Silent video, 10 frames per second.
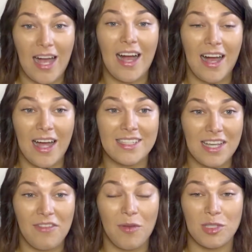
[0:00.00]
I
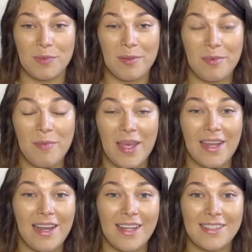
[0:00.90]
definitely want to be prepared
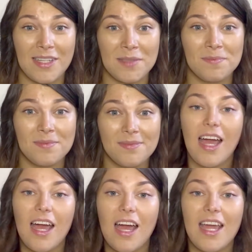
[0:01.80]
next time.
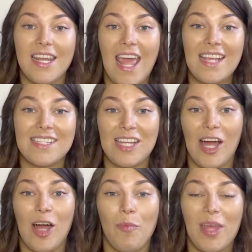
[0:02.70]
Next
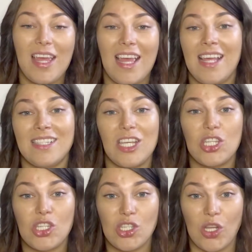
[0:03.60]
up is
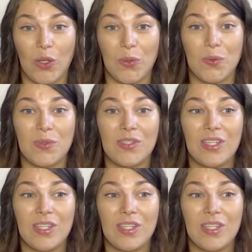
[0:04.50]
shoes.